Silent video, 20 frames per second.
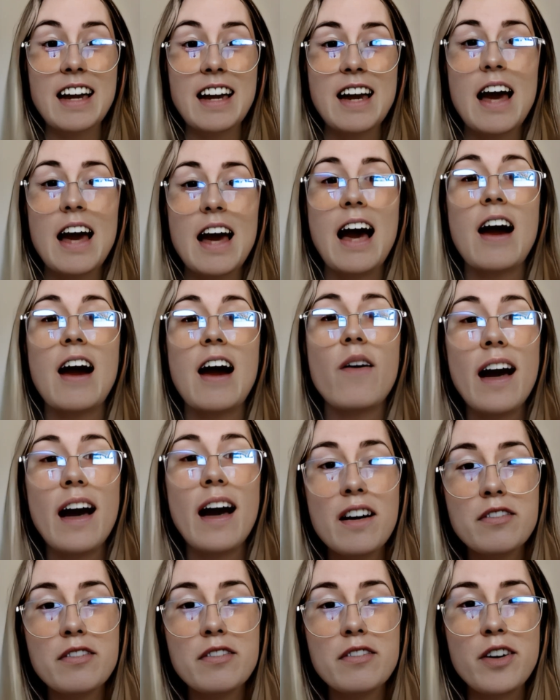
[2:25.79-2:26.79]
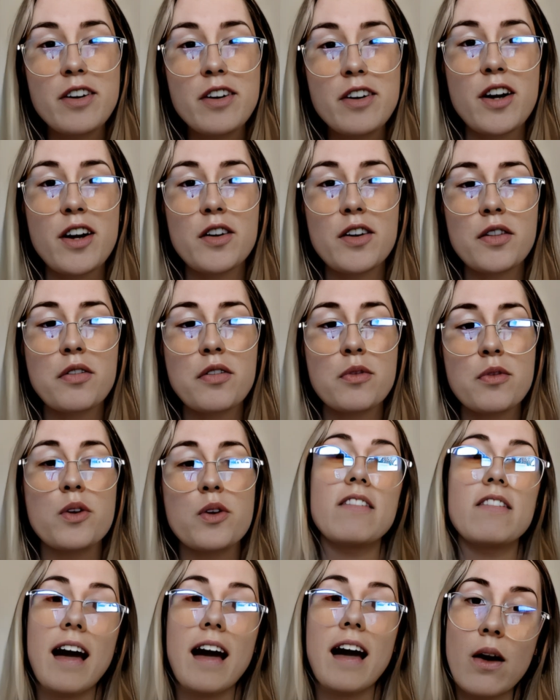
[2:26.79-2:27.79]
However, through
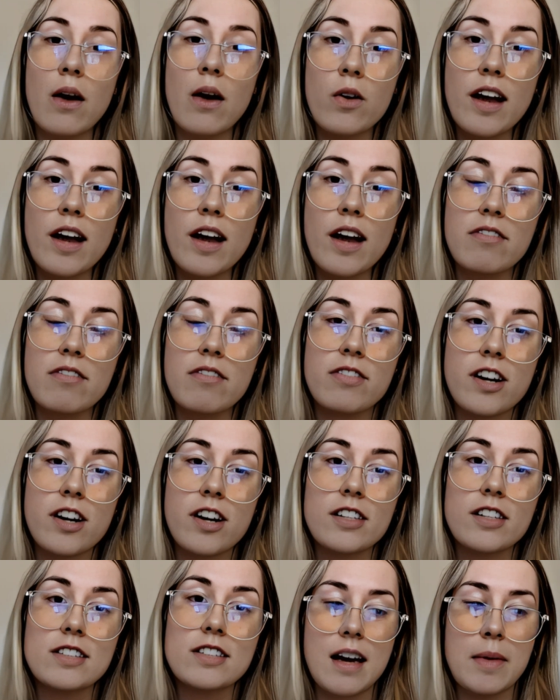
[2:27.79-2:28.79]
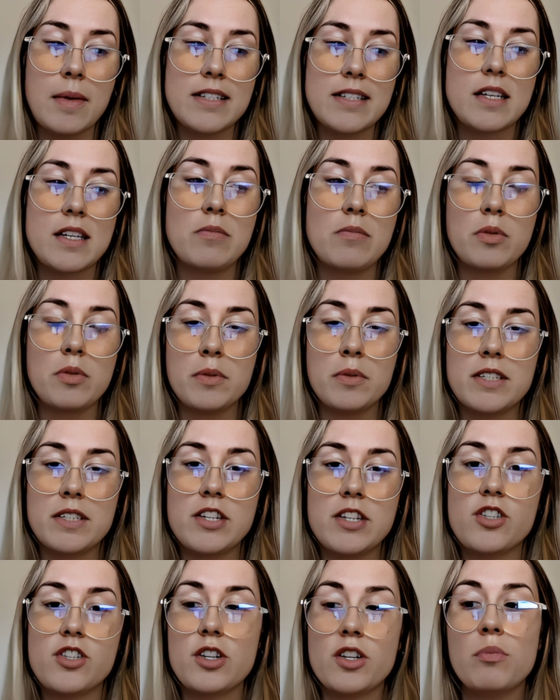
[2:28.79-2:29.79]
our efforts as an implementation
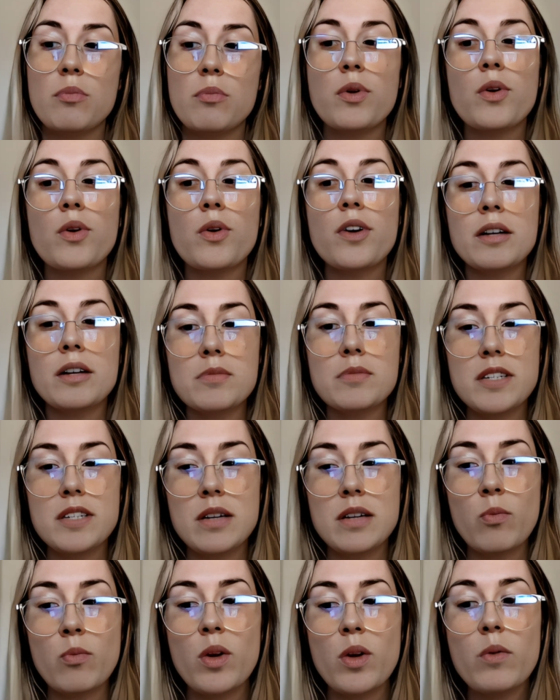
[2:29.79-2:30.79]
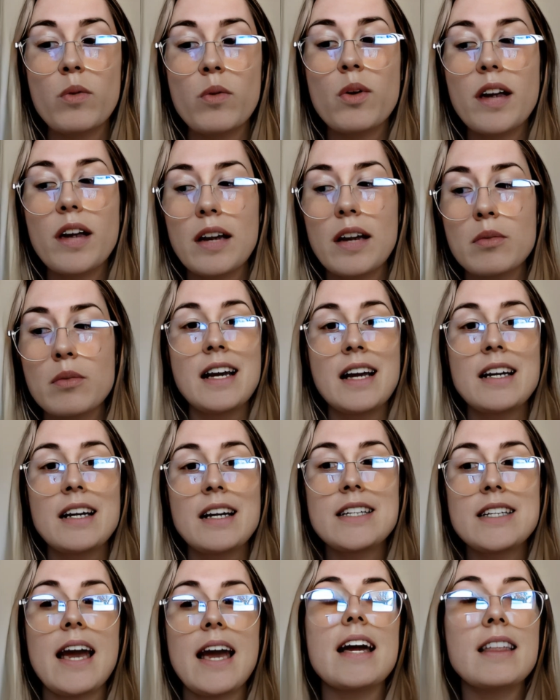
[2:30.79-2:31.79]
and program team, we were able to
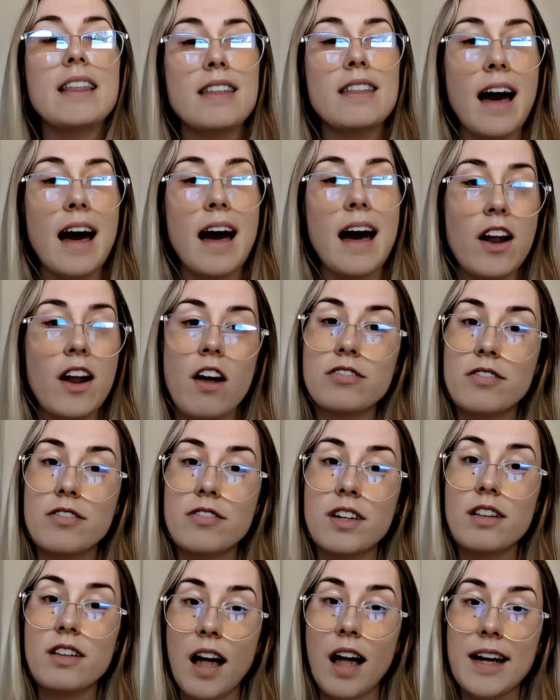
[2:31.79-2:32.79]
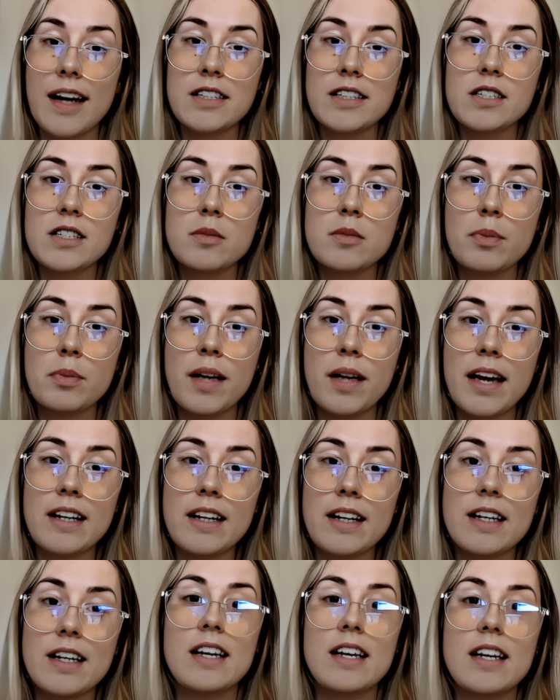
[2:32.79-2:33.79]
take that off of the client's plate,
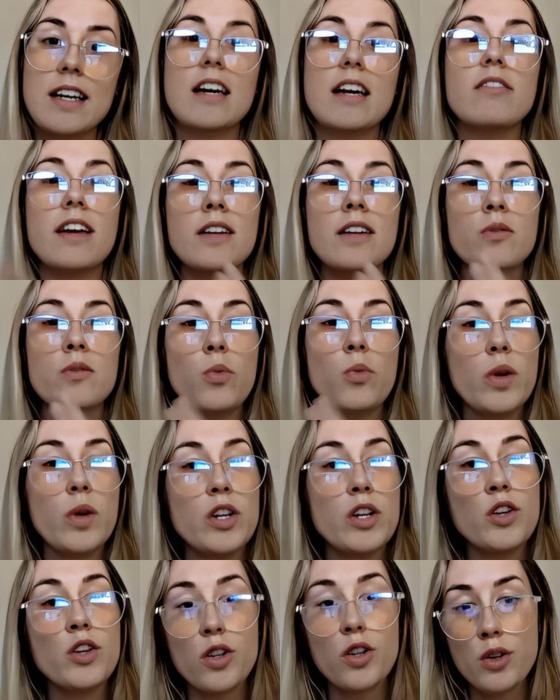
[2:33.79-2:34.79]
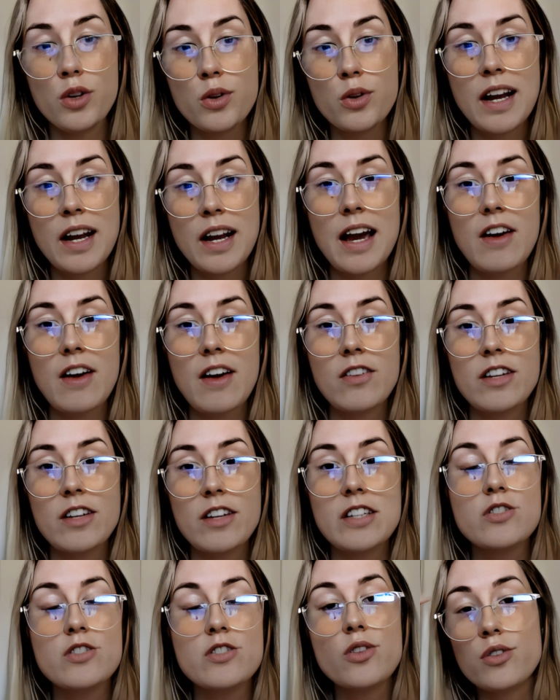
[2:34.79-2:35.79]
given we knew how their
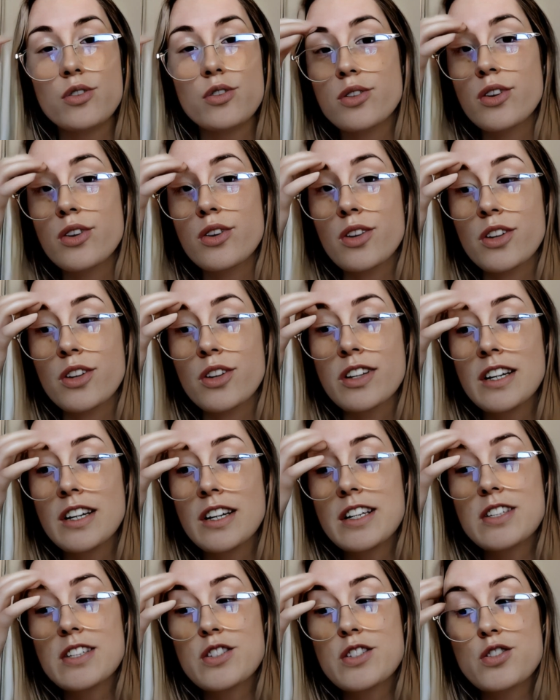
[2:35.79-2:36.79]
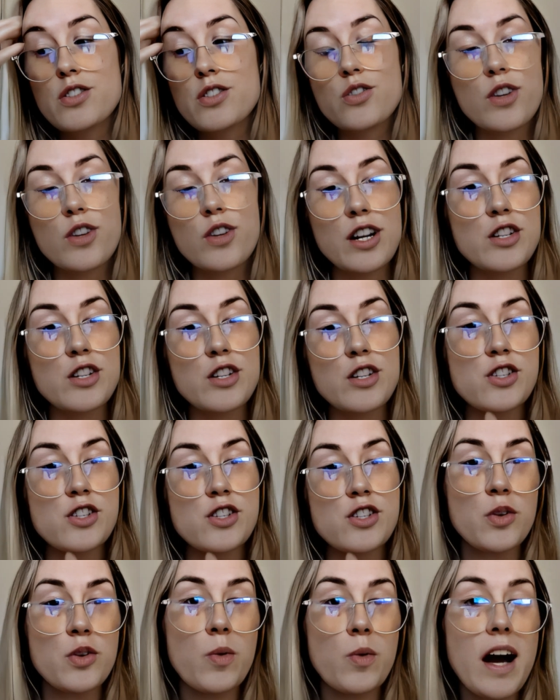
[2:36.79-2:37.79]
internal structure
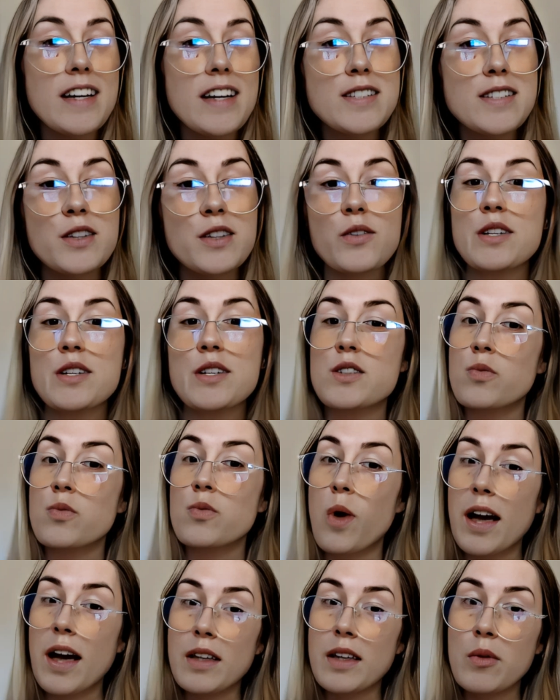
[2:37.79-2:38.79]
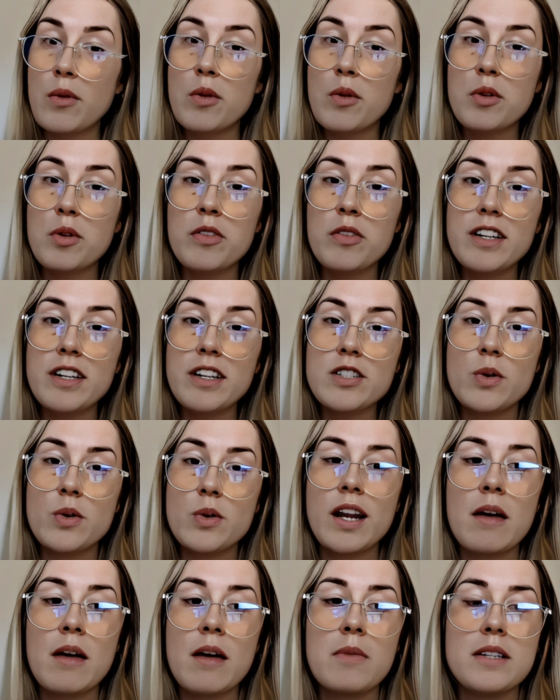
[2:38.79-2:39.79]
was and the reason why they were moving to an
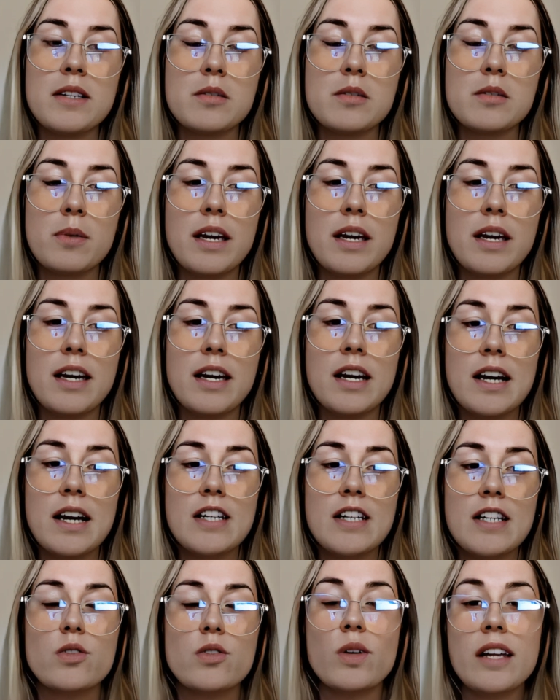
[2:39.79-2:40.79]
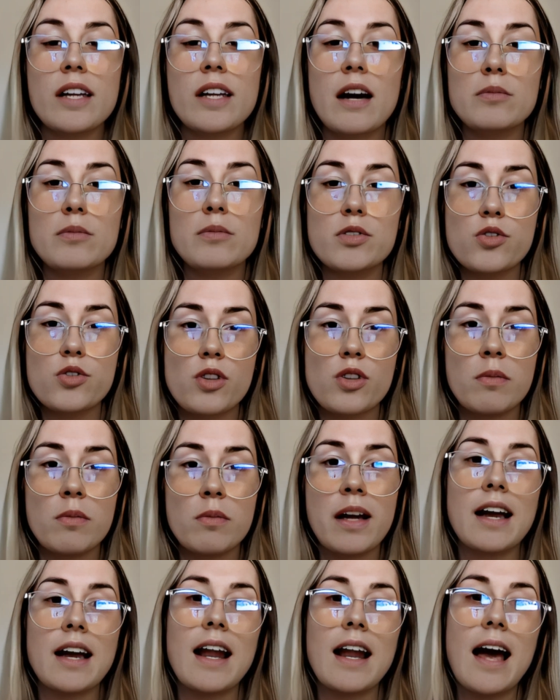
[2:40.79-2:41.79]
MSP to really help us streamline
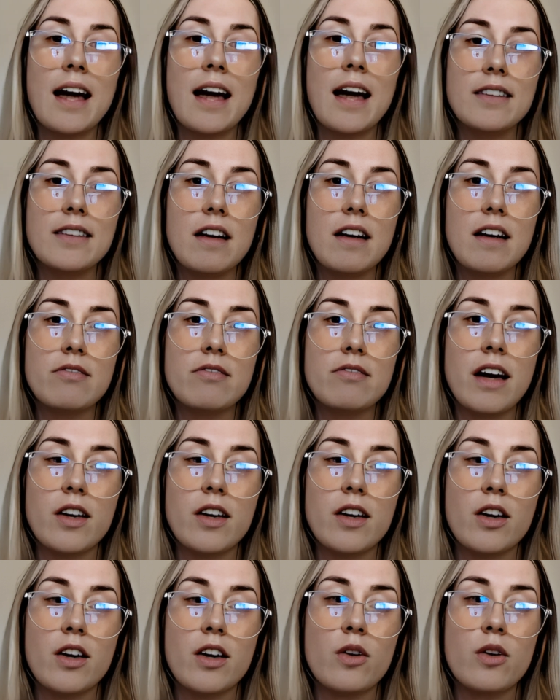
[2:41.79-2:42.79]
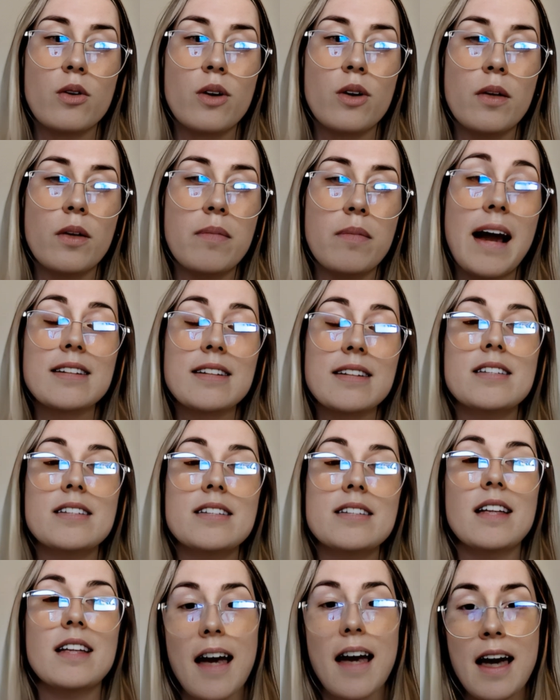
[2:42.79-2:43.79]
and add that value back to
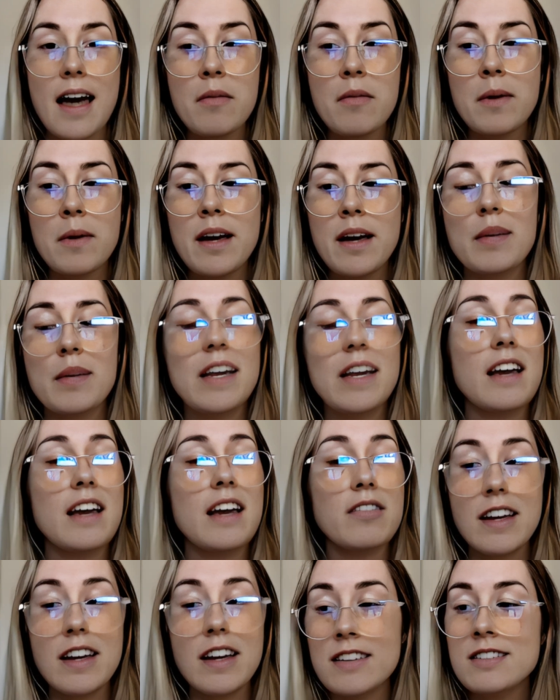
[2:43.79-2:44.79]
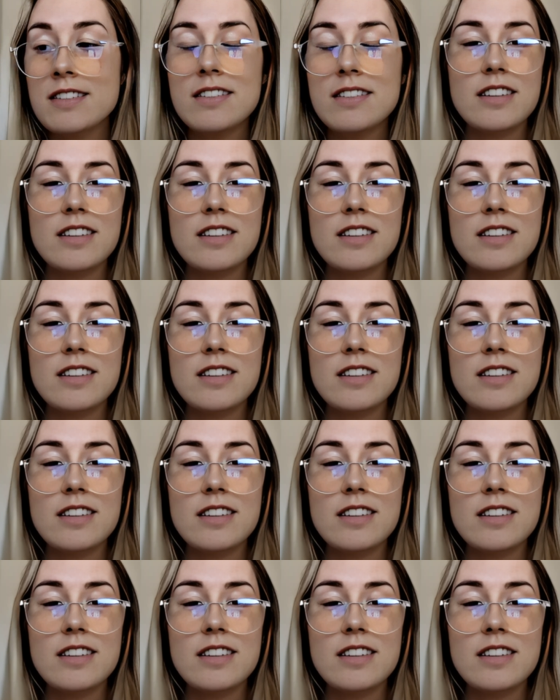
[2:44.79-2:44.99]
them, given